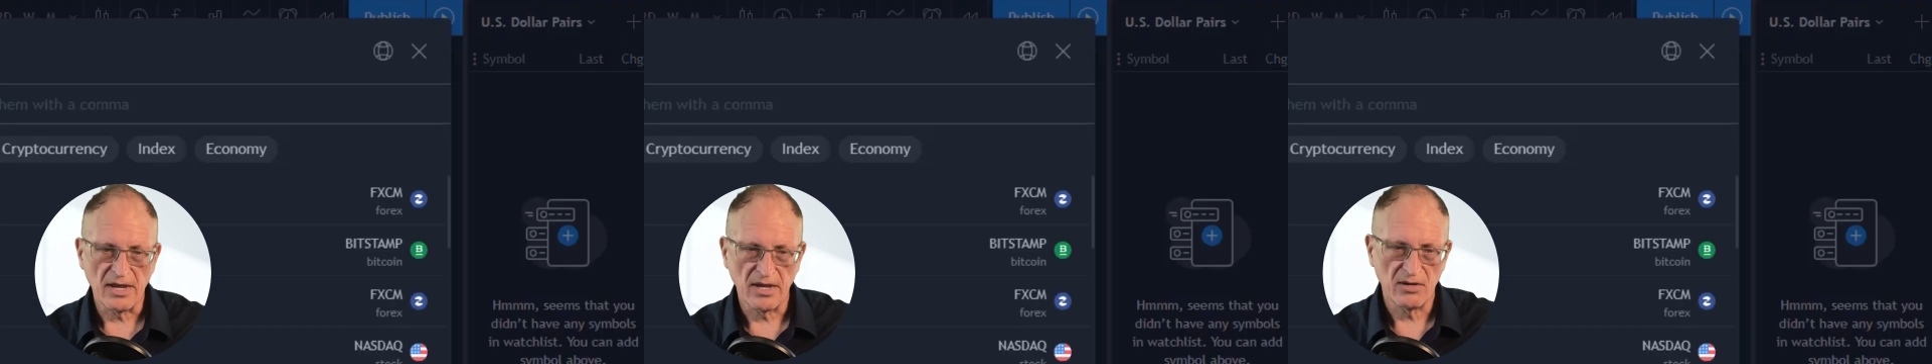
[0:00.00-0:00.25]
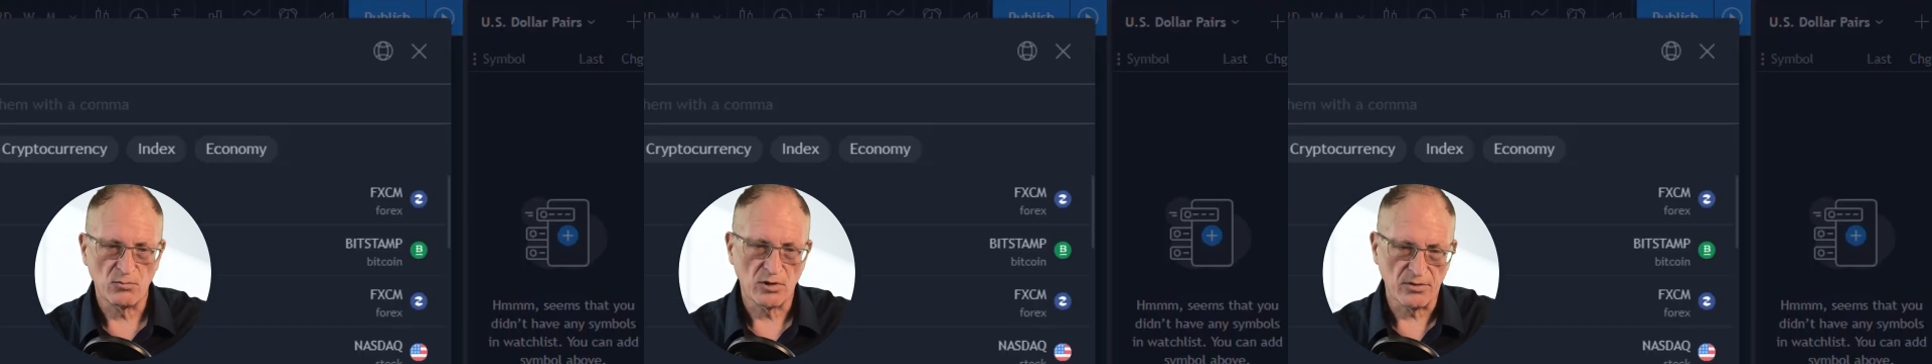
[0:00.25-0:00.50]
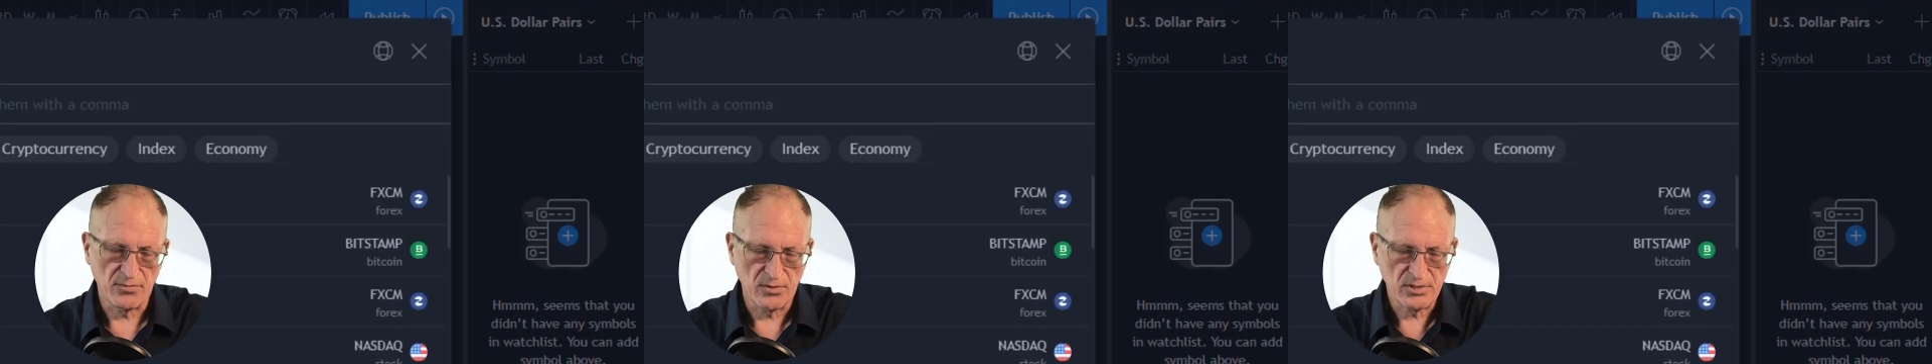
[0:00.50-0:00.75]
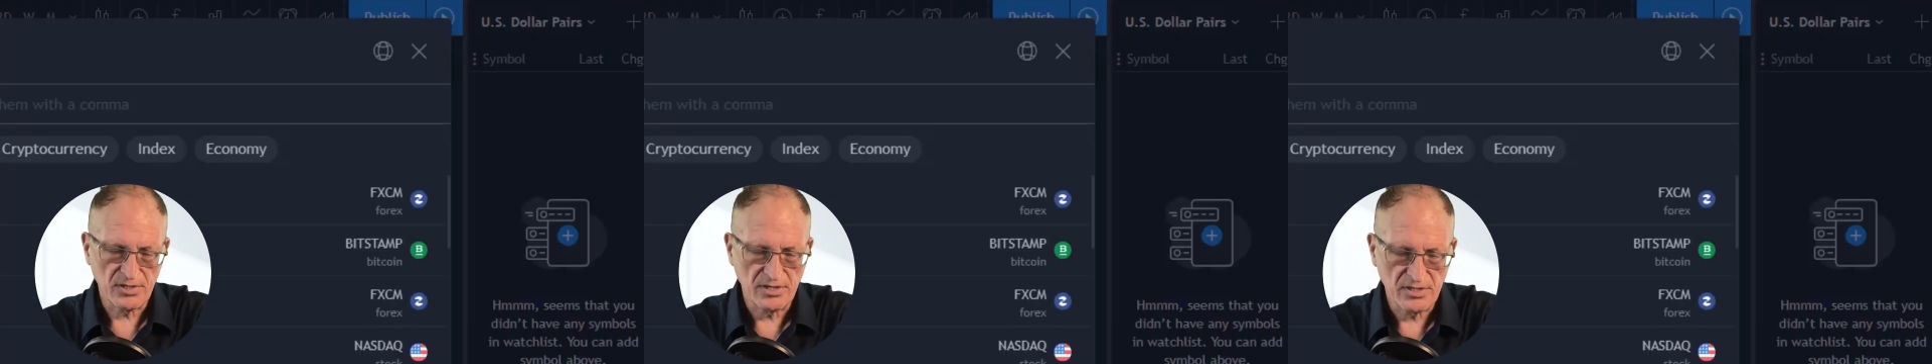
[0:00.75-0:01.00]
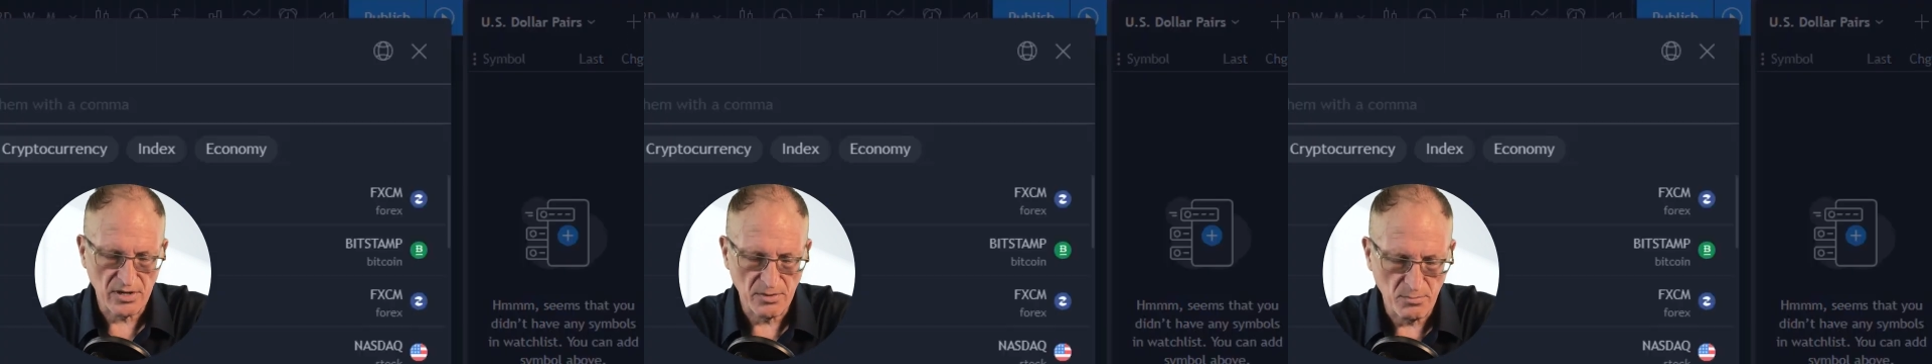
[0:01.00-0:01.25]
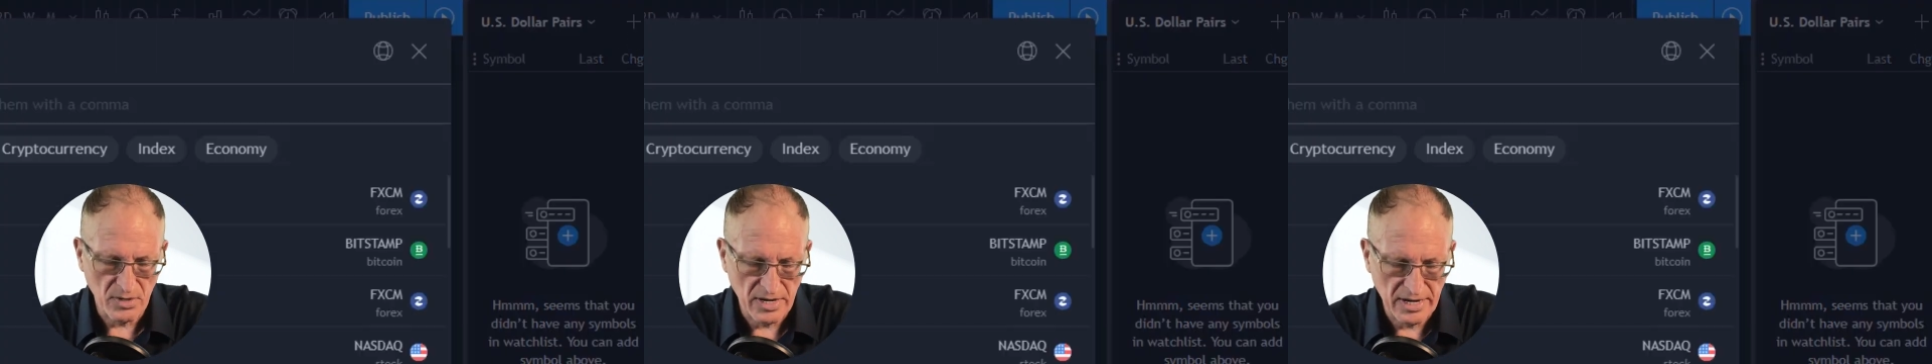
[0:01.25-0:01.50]
and one of the first things
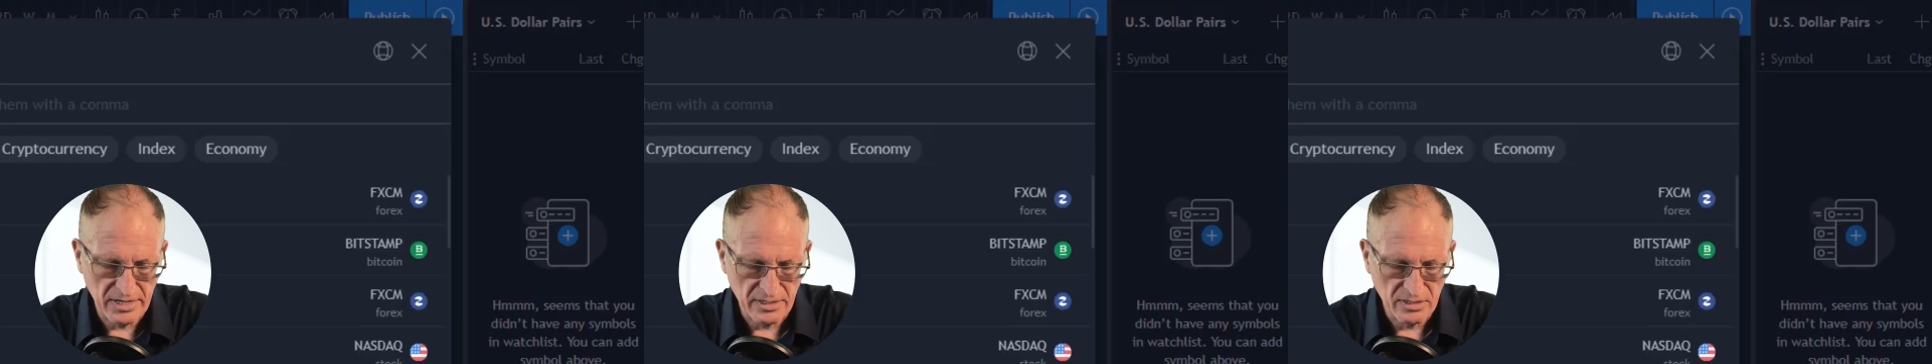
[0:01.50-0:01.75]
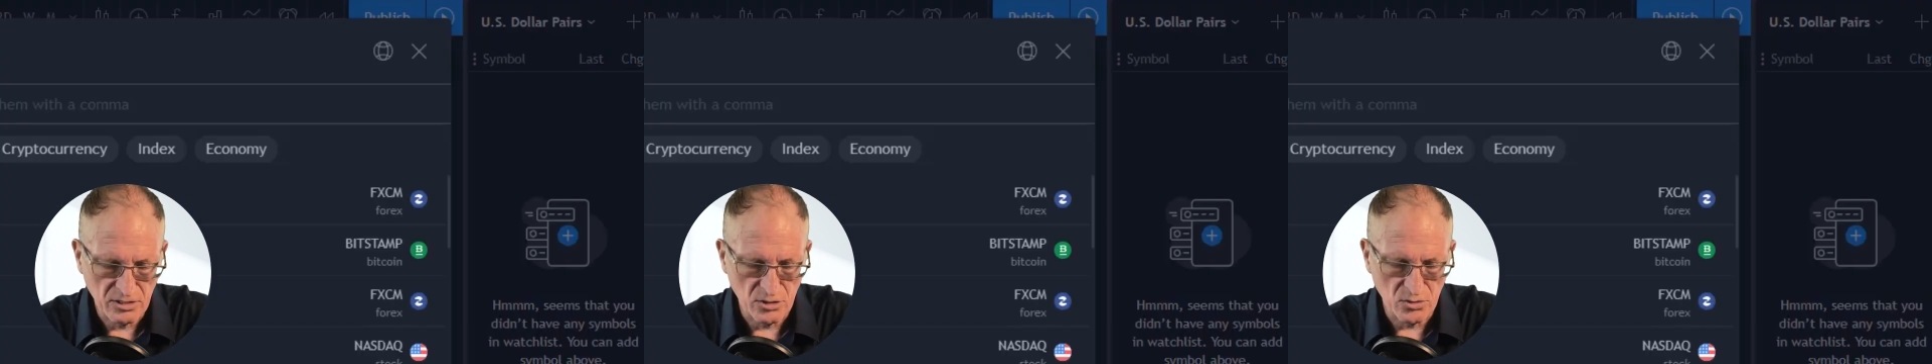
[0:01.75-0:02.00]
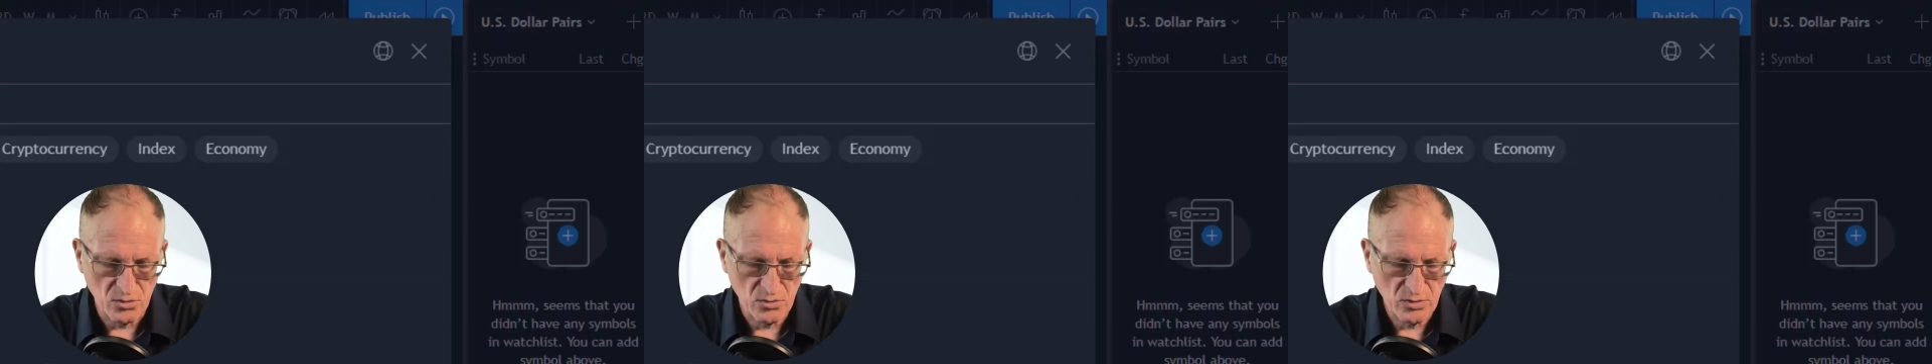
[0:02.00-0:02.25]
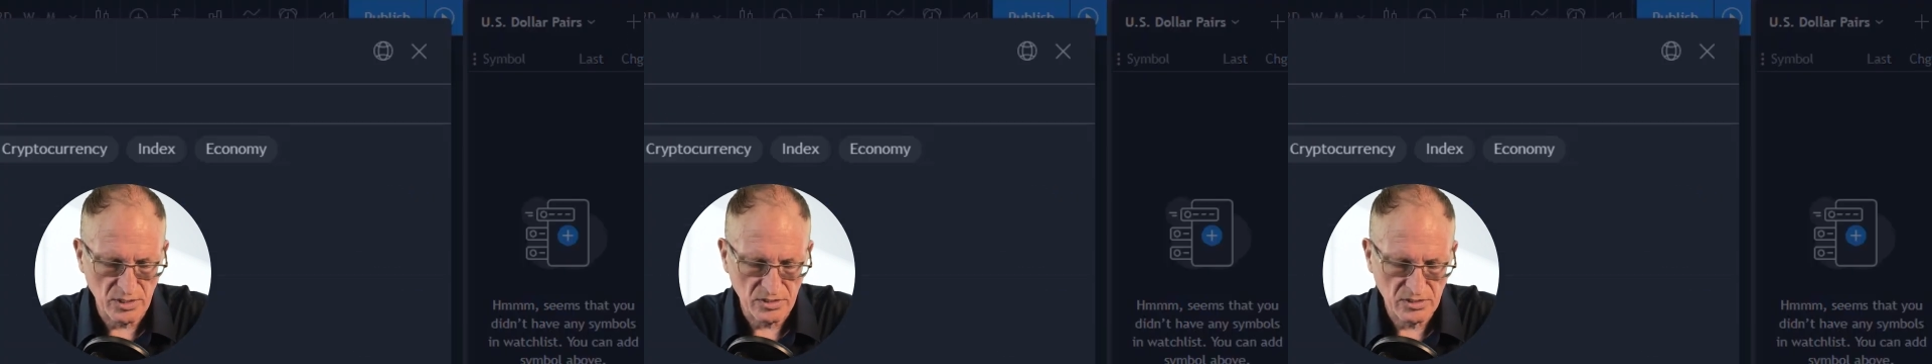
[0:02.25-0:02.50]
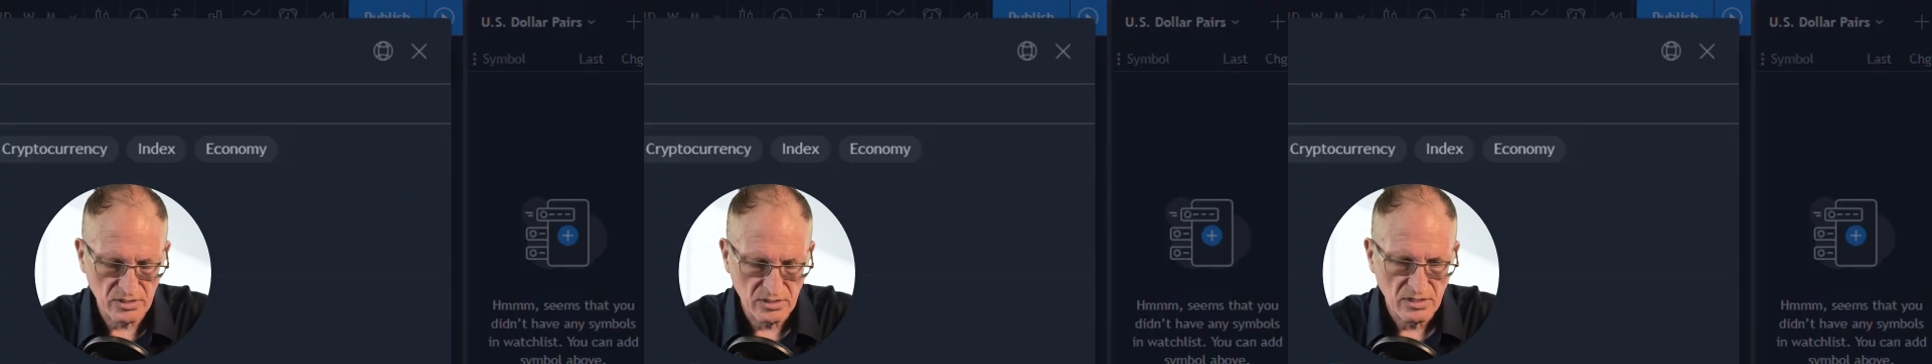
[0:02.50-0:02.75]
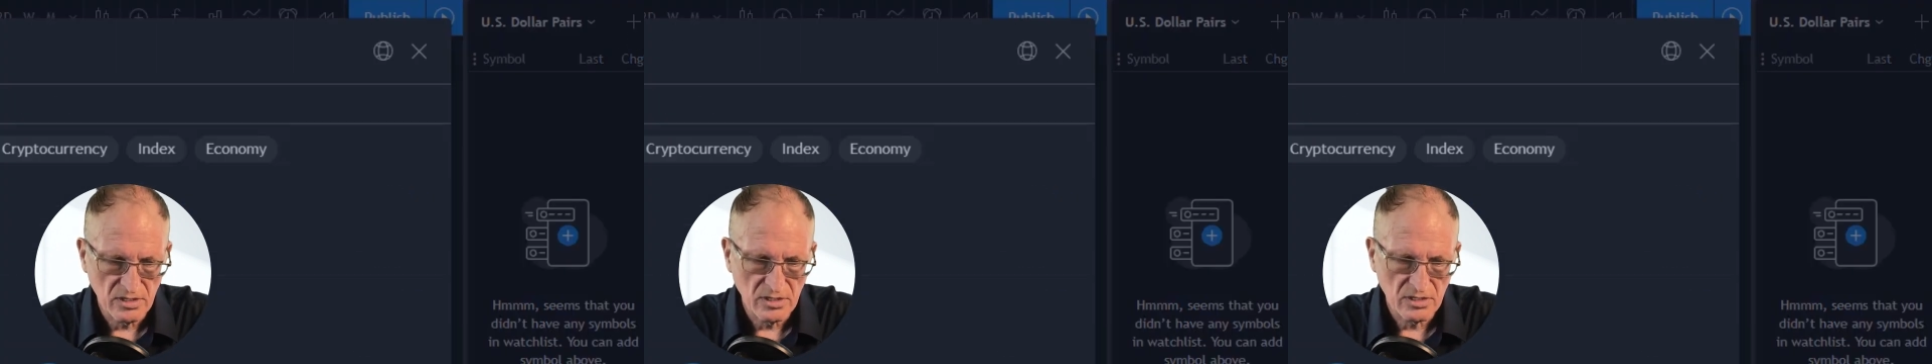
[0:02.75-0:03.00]
I might do is